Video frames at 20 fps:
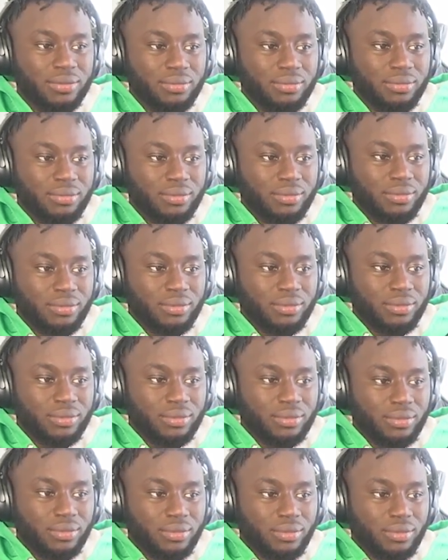
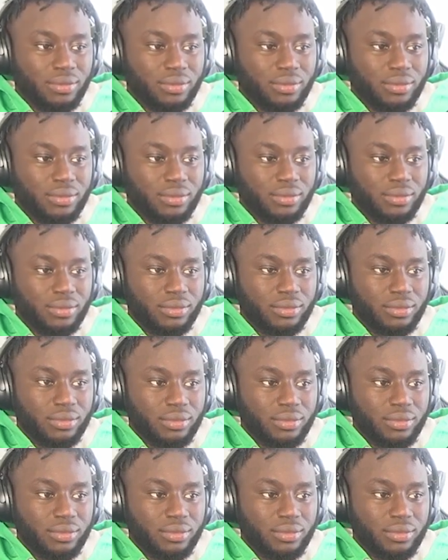[no speech]